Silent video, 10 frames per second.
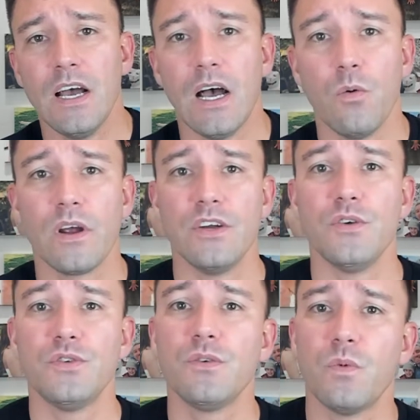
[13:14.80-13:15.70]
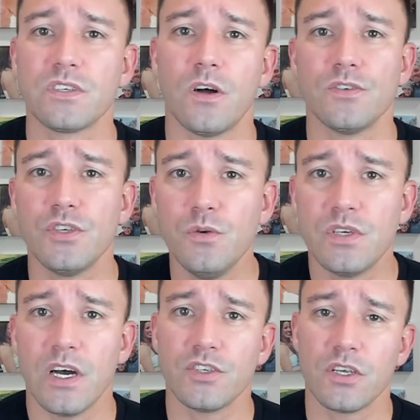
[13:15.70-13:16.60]
we're going to do what's called
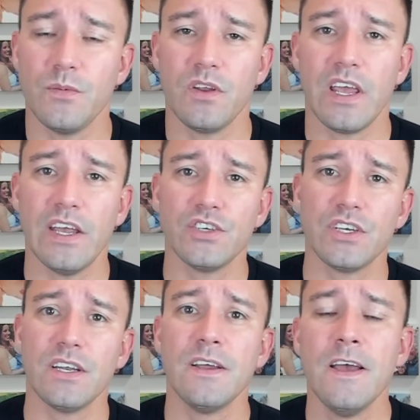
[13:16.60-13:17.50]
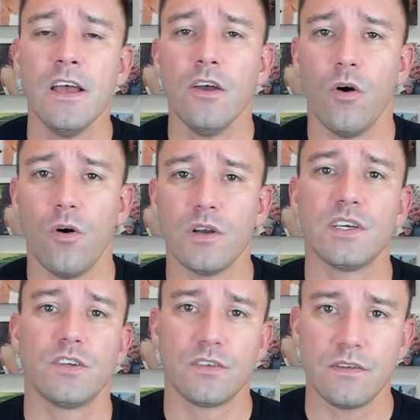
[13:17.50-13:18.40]
2-touch communication, or
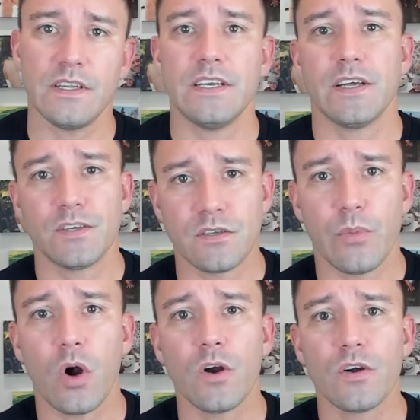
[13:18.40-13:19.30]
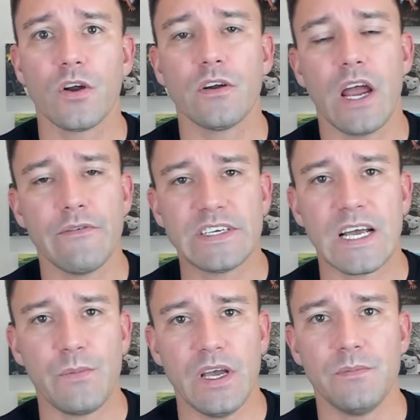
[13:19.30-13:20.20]
touch the lead, touch the partner. Every
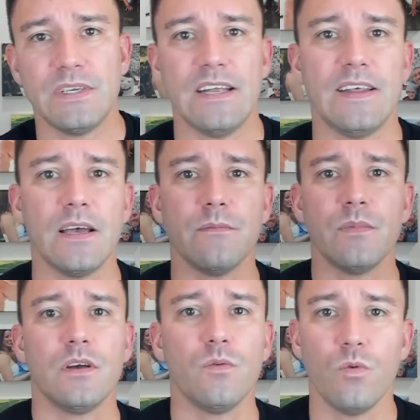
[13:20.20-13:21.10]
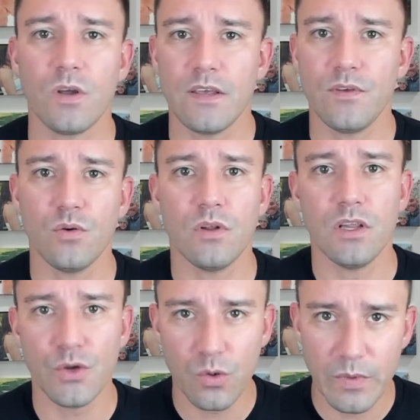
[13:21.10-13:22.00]
time we update them, we'll give you a
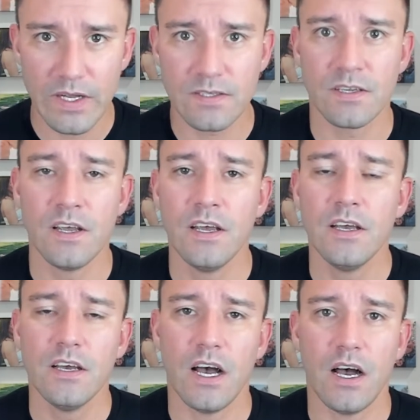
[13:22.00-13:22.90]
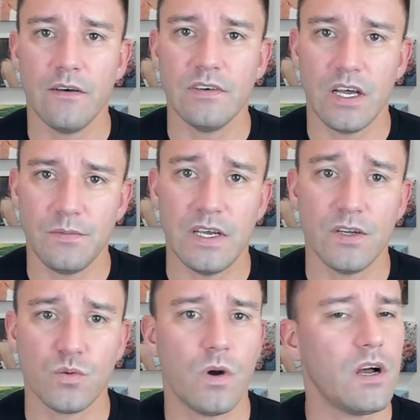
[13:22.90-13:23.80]
little bit of an update
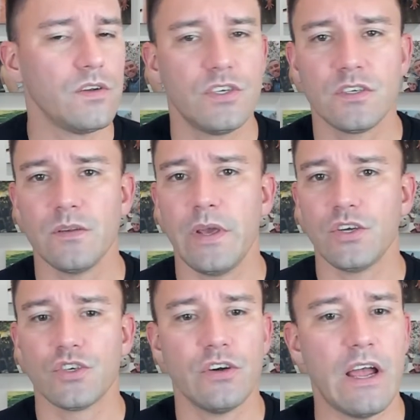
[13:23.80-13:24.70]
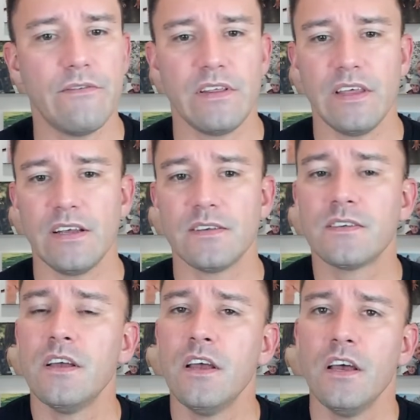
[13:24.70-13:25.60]
as well, just to make sure
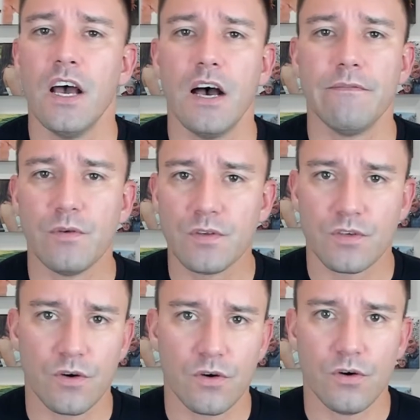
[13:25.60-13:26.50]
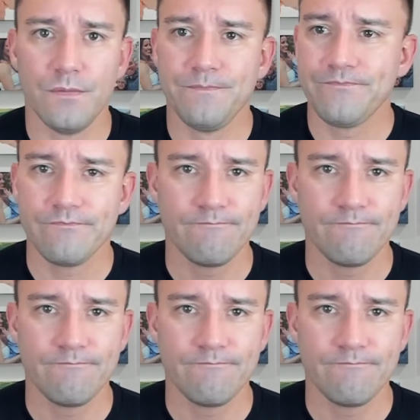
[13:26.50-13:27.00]
everything's full circle,